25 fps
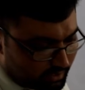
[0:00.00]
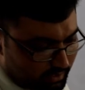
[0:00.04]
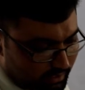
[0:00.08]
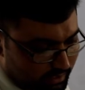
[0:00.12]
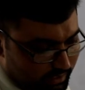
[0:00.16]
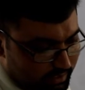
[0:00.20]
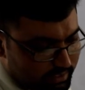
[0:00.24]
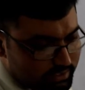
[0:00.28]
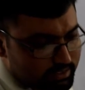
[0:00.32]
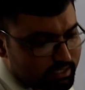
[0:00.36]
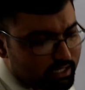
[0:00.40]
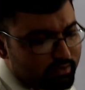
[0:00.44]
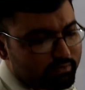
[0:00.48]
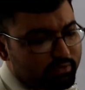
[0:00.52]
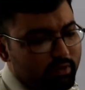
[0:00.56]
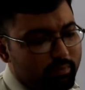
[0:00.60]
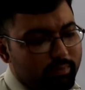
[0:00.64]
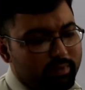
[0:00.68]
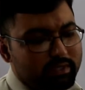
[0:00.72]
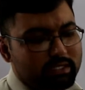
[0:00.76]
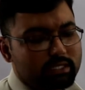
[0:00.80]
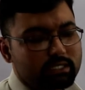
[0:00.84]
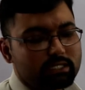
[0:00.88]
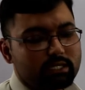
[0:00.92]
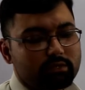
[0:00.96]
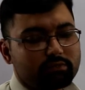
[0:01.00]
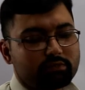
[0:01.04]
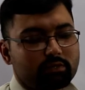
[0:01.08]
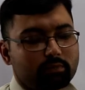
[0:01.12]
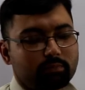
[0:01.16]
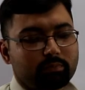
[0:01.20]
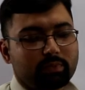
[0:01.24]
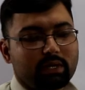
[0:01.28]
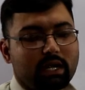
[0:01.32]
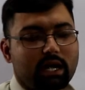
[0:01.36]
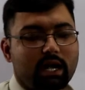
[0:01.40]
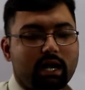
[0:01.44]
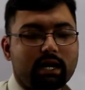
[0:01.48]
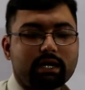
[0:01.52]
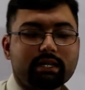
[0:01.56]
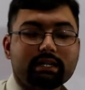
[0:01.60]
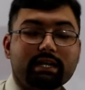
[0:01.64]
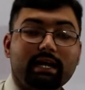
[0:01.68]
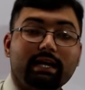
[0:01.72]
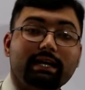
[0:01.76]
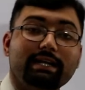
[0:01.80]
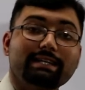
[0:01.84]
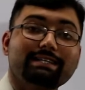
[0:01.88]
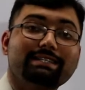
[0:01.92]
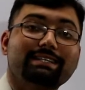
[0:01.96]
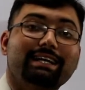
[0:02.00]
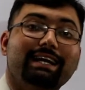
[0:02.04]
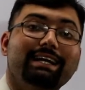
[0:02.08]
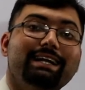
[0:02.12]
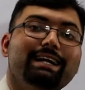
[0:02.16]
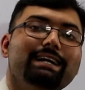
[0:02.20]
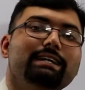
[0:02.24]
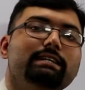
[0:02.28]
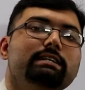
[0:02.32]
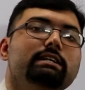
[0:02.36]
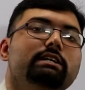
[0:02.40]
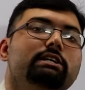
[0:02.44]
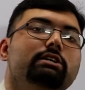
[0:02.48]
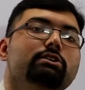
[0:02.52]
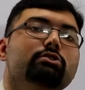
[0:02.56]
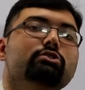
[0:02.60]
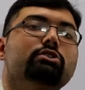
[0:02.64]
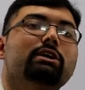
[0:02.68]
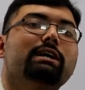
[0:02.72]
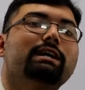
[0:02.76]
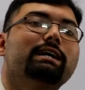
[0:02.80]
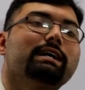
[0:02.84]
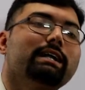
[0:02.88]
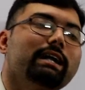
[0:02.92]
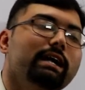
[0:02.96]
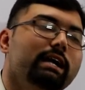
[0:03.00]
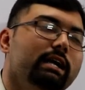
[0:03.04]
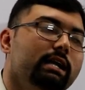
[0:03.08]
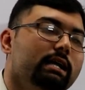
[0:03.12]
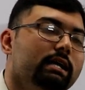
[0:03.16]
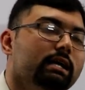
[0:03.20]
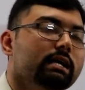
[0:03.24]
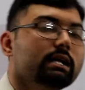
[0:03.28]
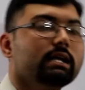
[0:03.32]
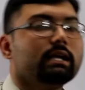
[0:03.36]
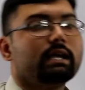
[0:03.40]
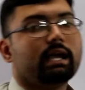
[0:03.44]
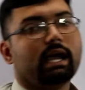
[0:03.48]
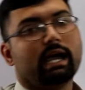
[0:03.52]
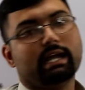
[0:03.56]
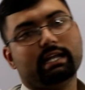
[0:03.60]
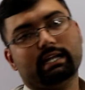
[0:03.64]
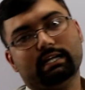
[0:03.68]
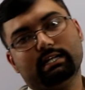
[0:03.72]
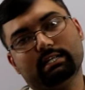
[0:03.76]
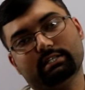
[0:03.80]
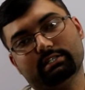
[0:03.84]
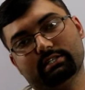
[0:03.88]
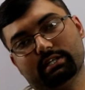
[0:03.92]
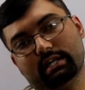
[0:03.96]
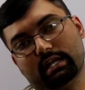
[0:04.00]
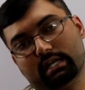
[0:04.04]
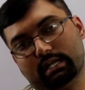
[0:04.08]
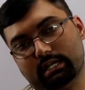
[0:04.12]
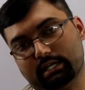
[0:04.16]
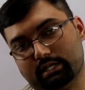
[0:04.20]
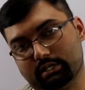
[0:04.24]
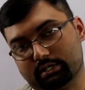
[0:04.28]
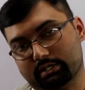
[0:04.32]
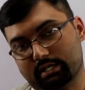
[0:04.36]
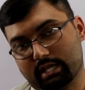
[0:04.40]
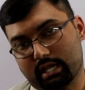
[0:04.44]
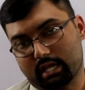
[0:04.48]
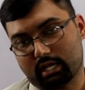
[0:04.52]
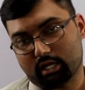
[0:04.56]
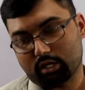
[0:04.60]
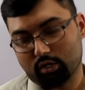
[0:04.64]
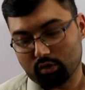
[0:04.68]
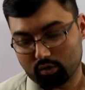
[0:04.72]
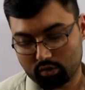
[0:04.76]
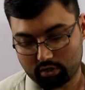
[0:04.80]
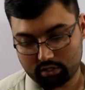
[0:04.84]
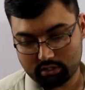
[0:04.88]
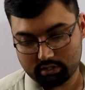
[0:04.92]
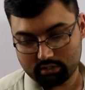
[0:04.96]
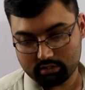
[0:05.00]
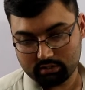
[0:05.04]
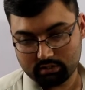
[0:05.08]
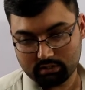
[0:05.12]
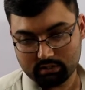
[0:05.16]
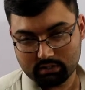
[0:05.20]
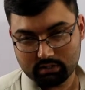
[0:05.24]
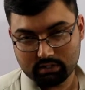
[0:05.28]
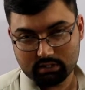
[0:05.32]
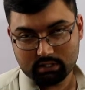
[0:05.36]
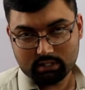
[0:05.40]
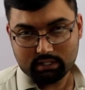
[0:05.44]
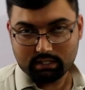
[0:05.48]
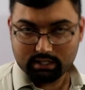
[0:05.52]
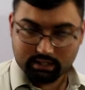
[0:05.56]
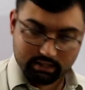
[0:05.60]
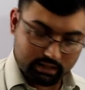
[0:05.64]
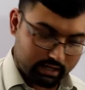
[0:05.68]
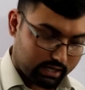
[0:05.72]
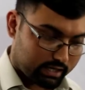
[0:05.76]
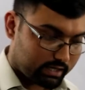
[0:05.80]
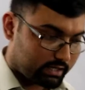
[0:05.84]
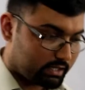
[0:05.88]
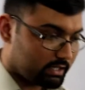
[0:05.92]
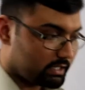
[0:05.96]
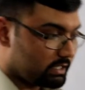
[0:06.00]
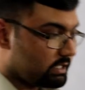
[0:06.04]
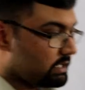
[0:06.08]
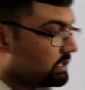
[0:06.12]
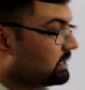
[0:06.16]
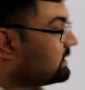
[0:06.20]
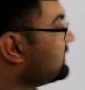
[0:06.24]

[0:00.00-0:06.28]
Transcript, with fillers: reserve capacity of the plant that is connected to the grid and it is ready to take load, right?